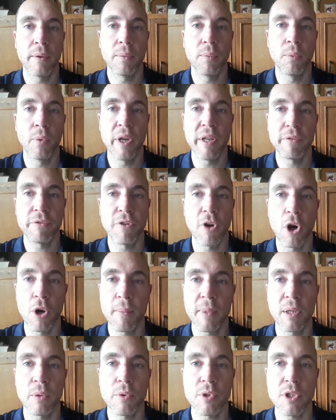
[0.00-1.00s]
when
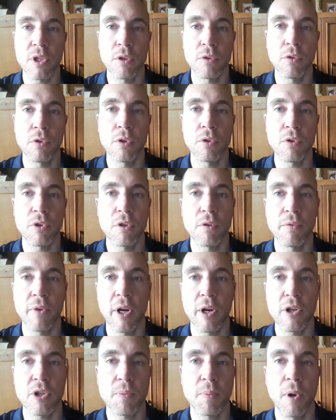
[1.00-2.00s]
farming was introduced to
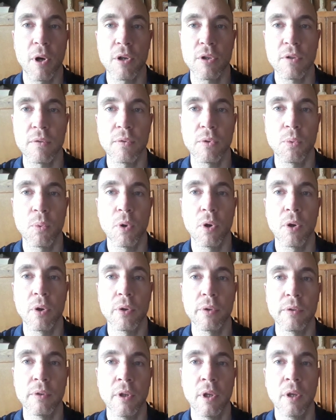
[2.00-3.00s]
various parts of the
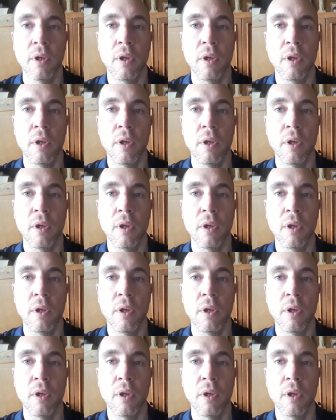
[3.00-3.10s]
world?